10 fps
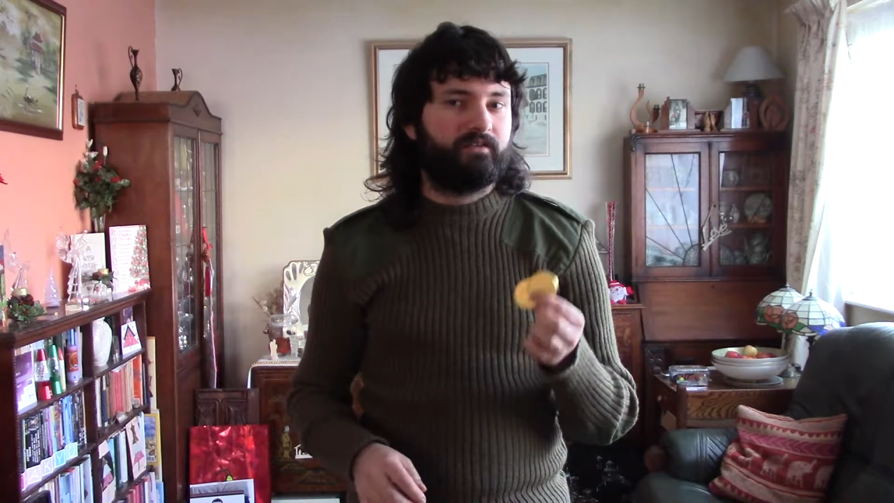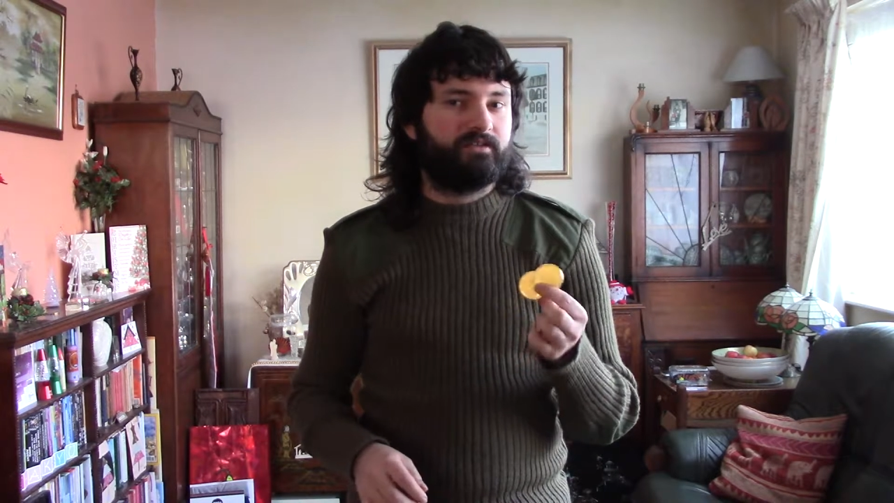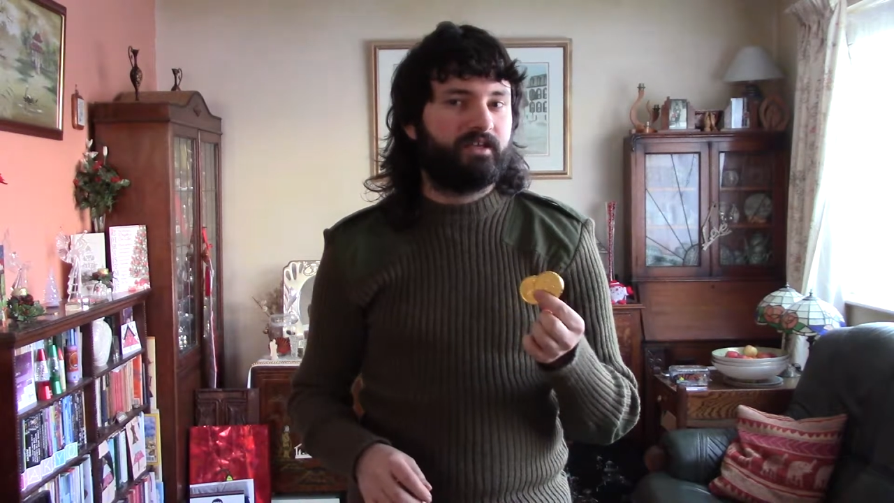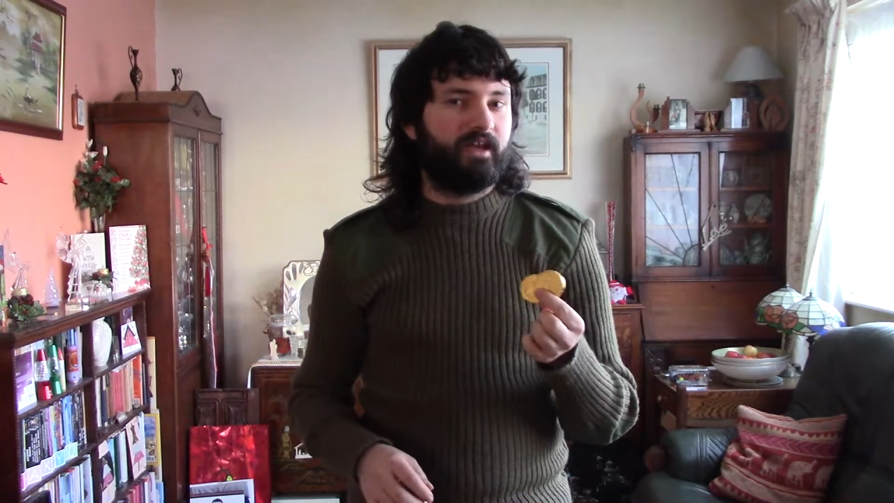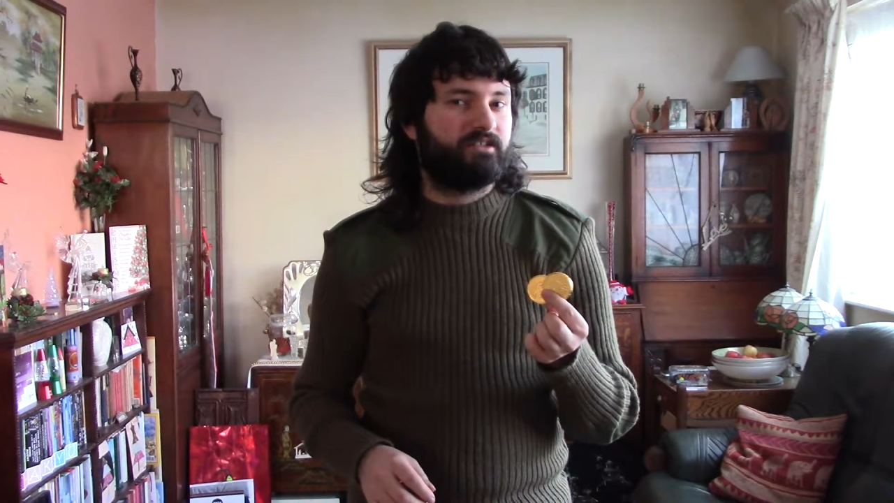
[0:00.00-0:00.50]

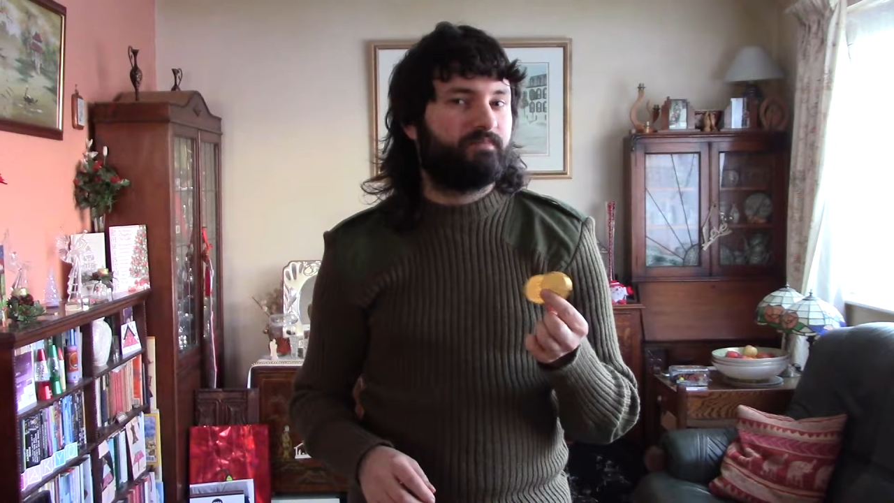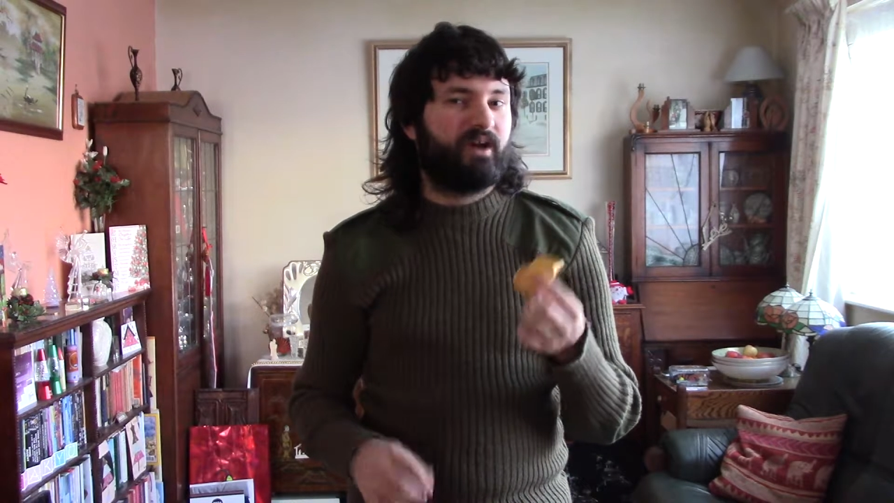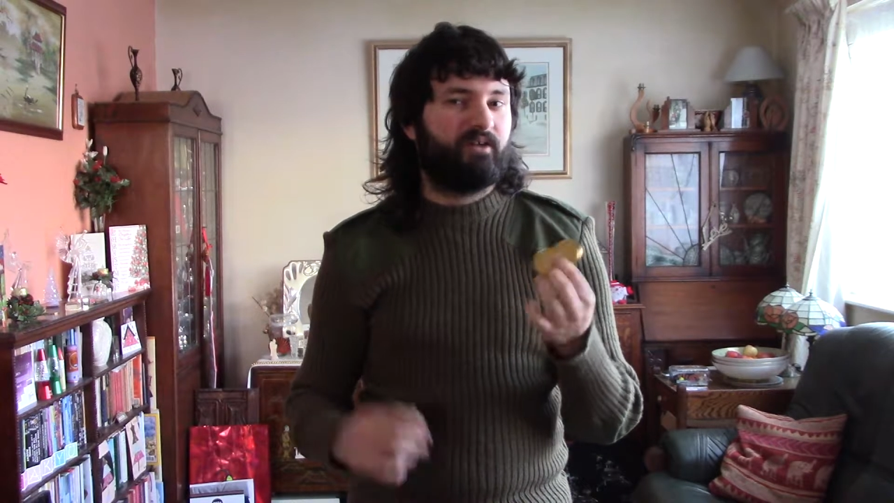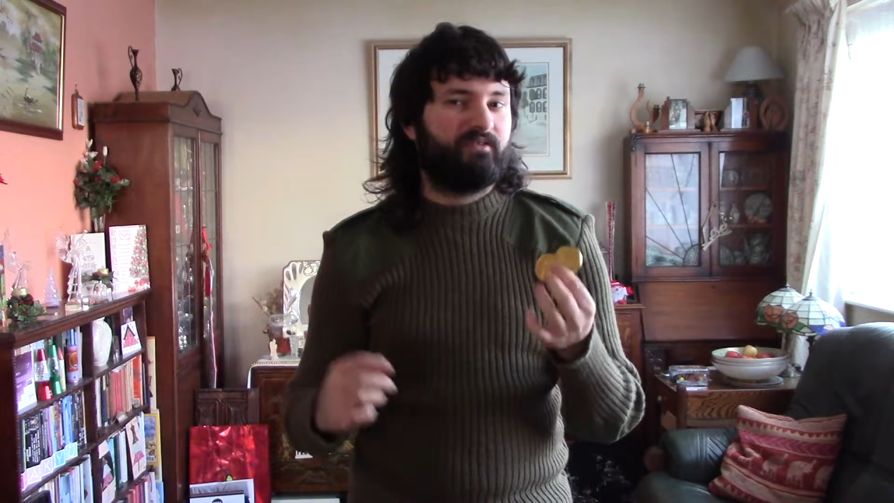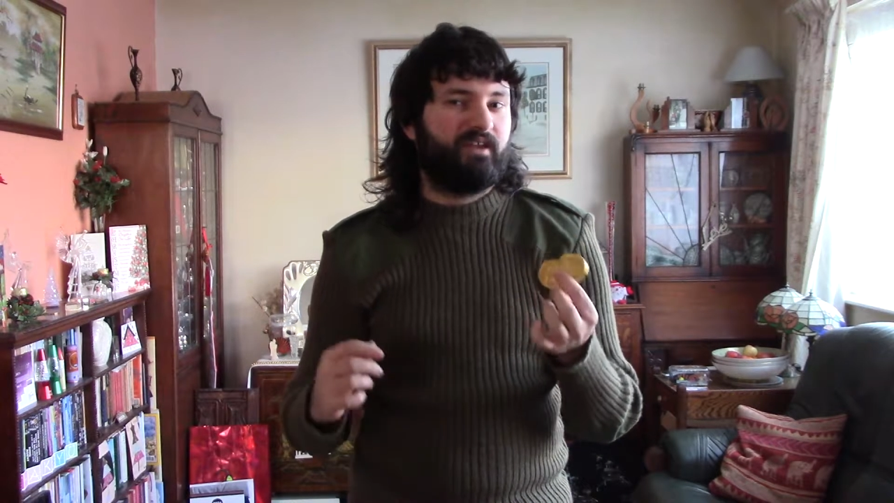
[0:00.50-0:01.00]
to get
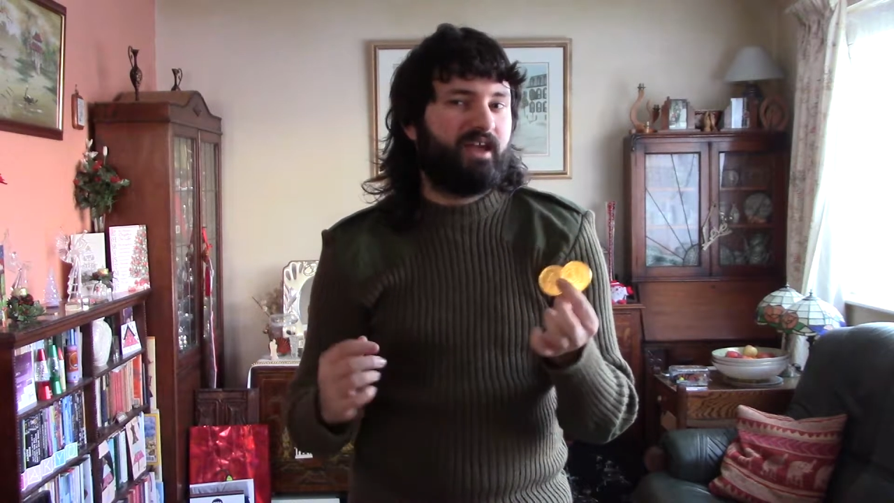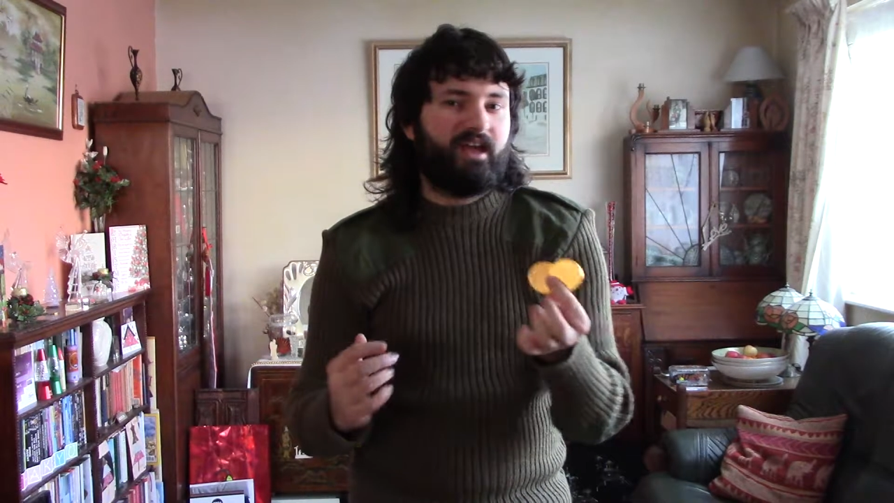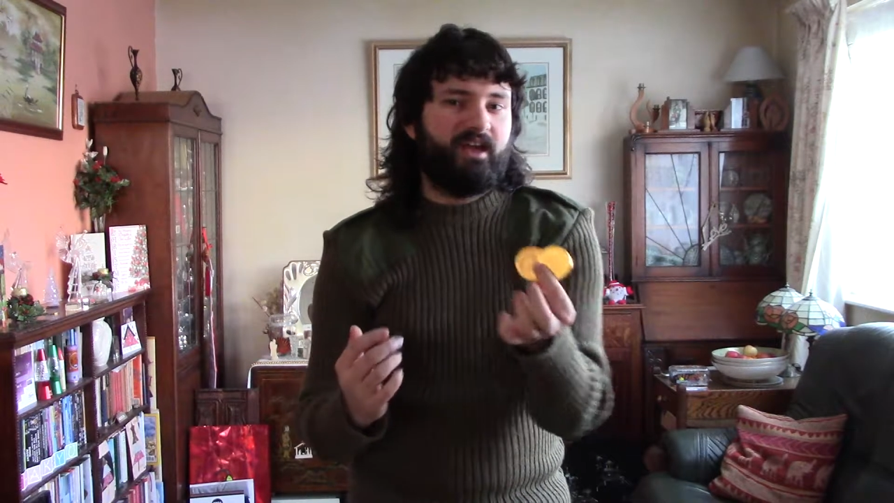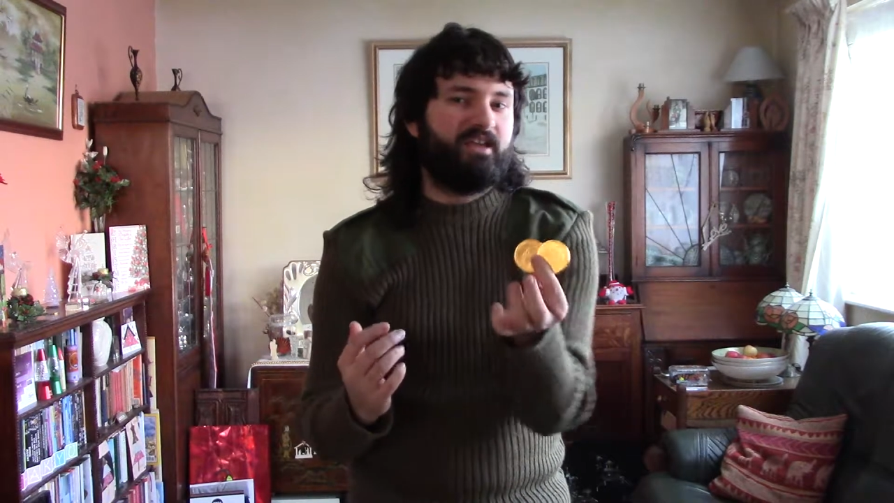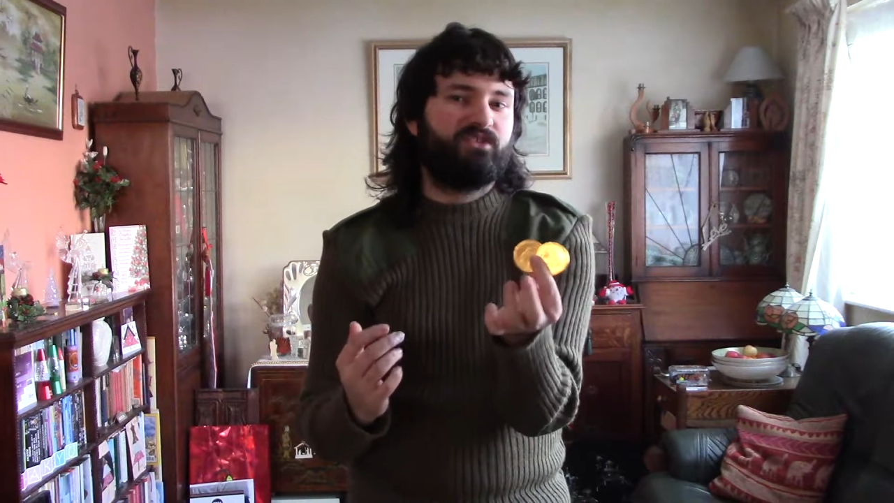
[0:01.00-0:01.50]
about
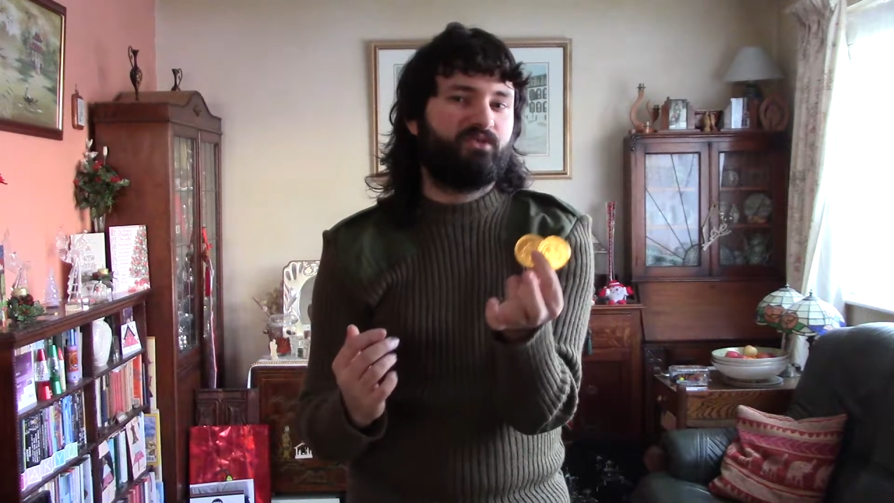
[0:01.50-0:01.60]
8